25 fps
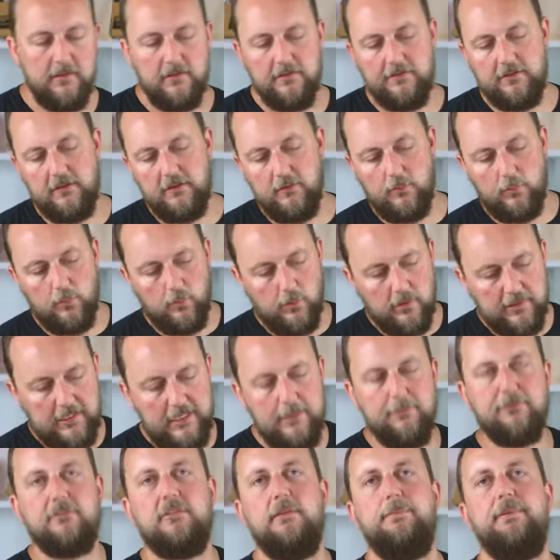So we'll
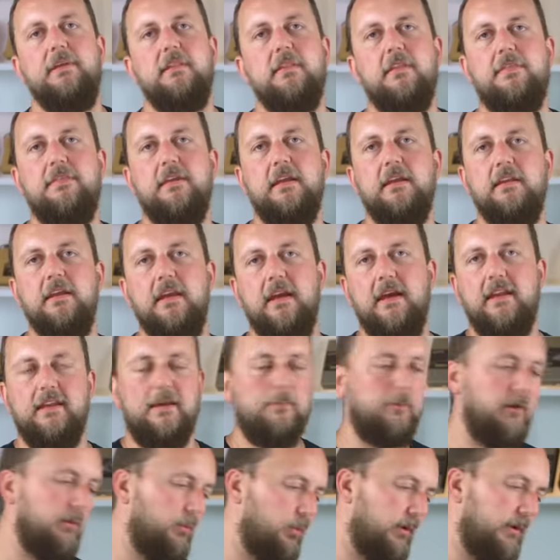keep stripping the thing down
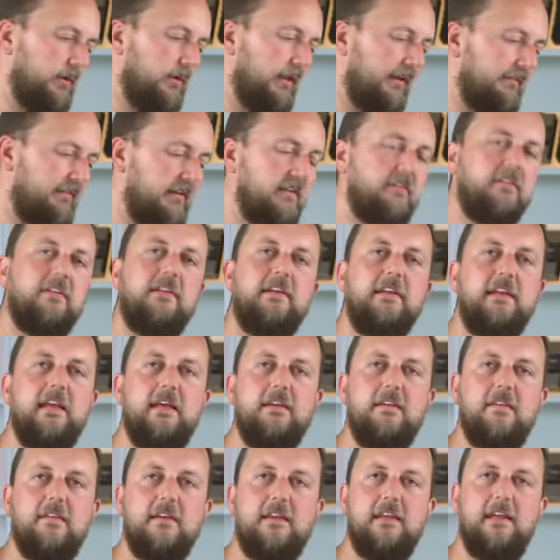and we will eventually
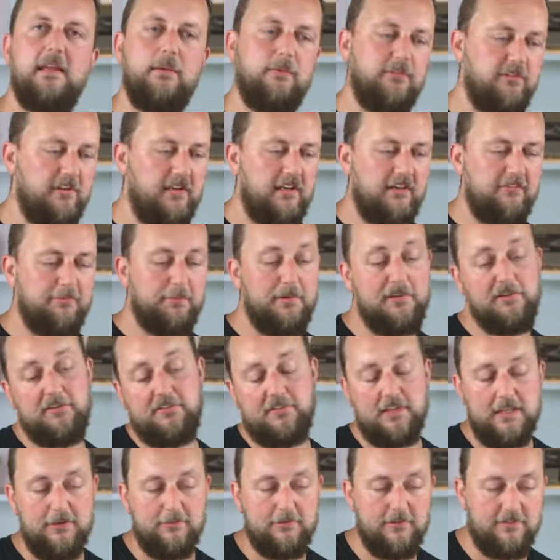get to the camshaft, but it
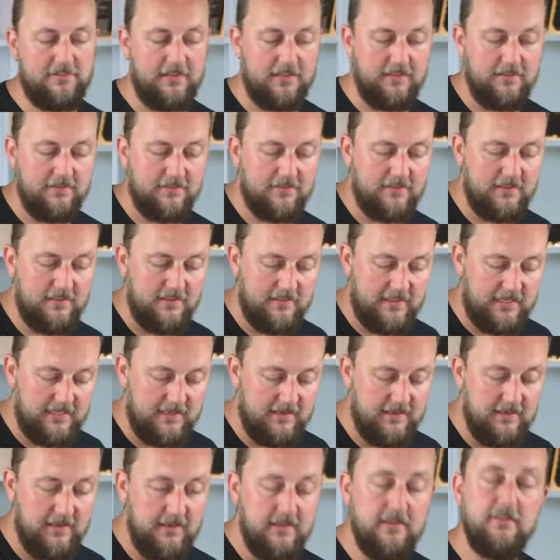is interesting to see
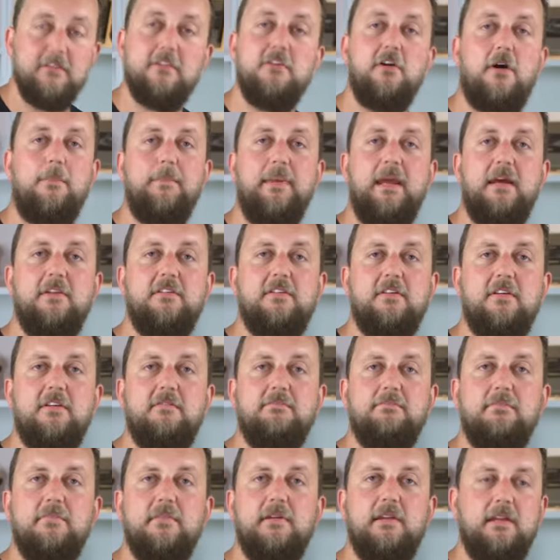that not
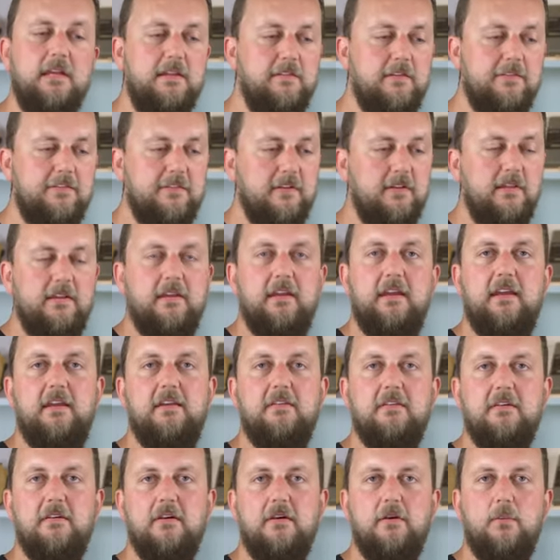mounted in the cylinder
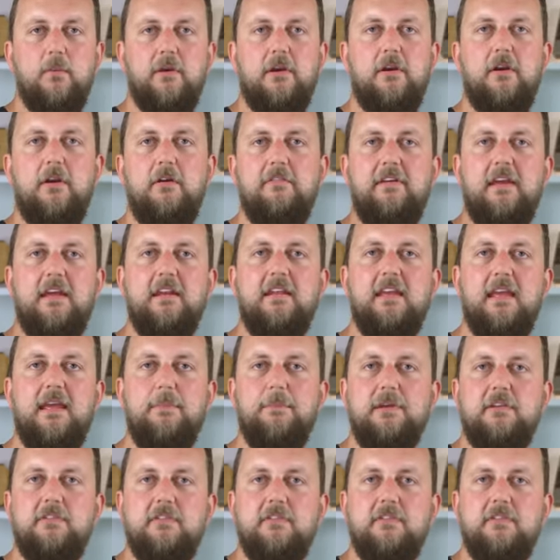head where an overhead cam